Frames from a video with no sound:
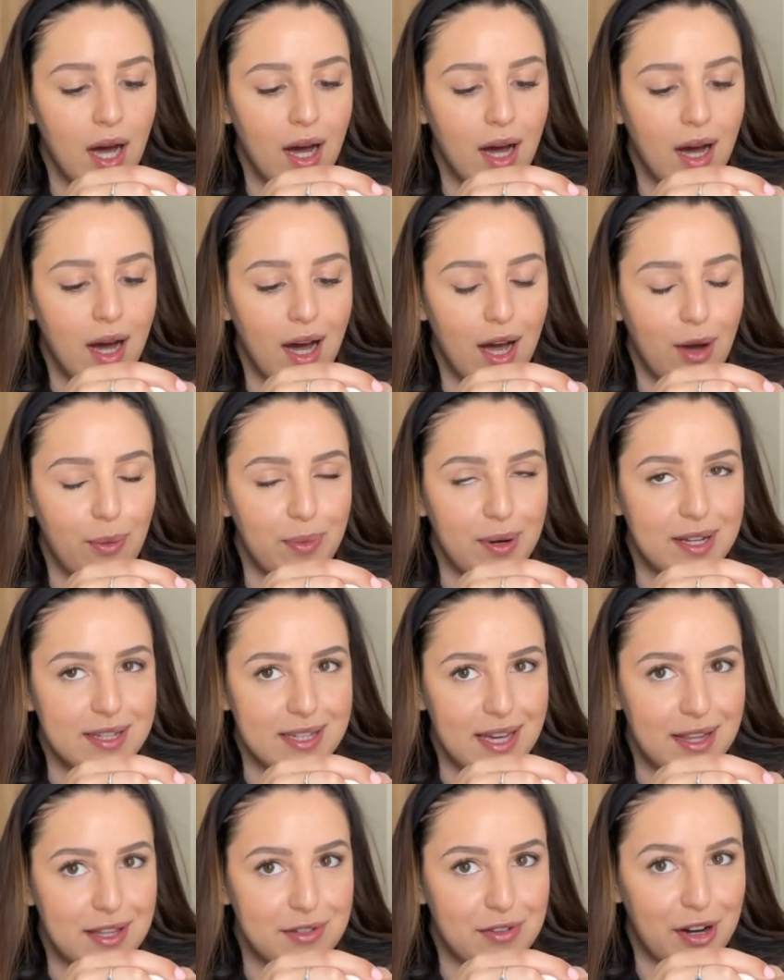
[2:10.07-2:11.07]
I'm gonna say
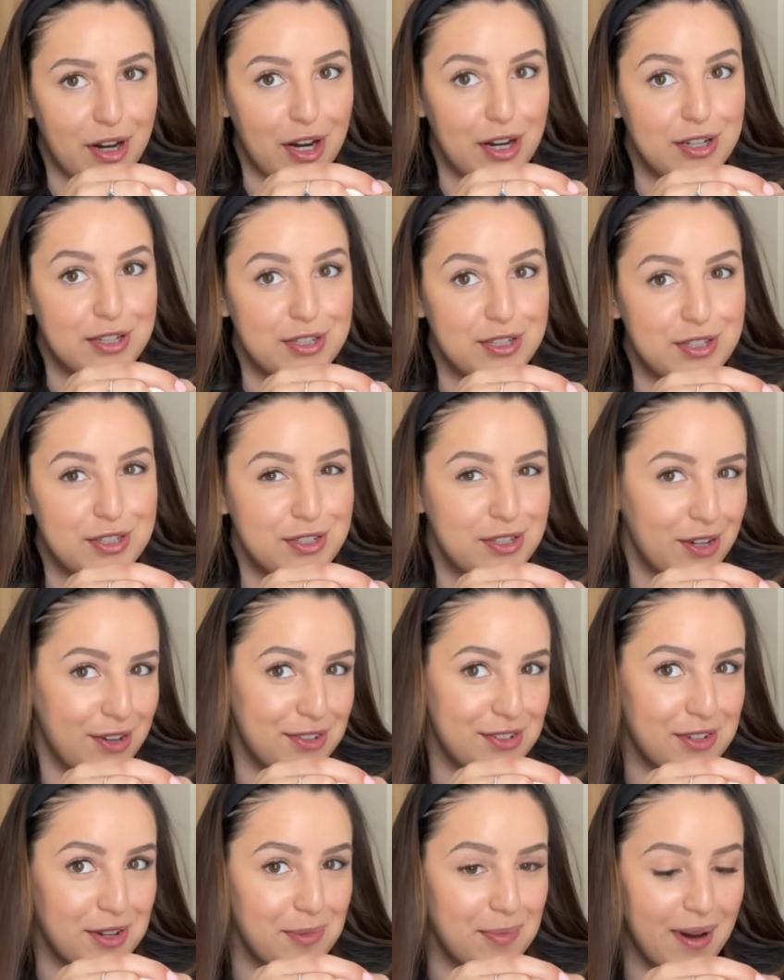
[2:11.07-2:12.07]
this wrong,
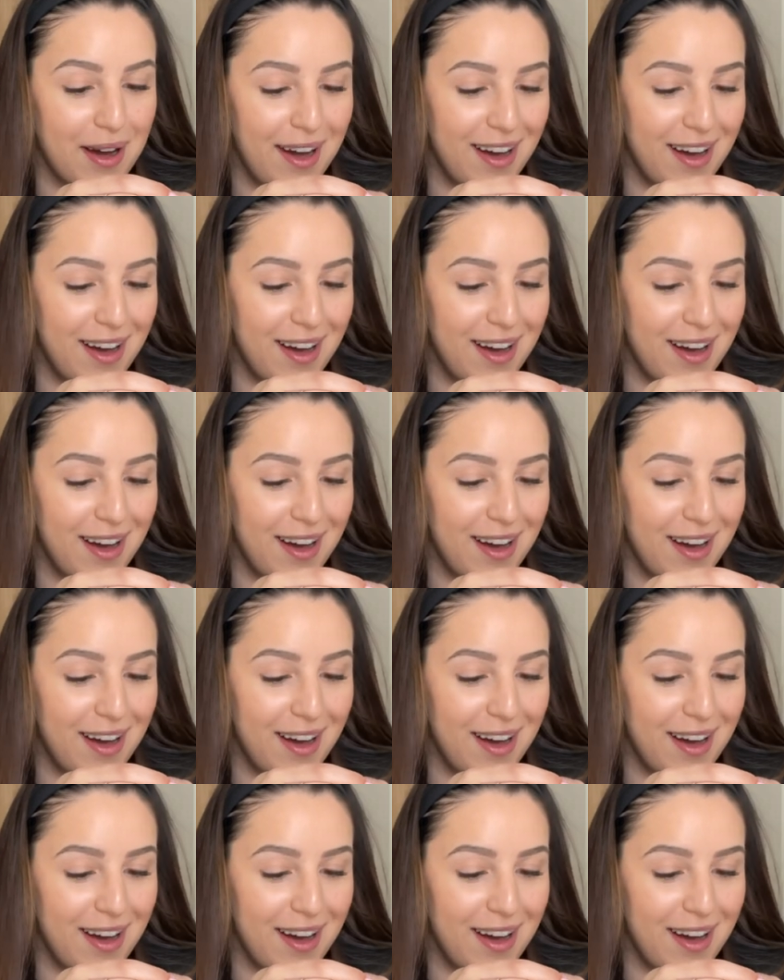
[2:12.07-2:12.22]
jojoba,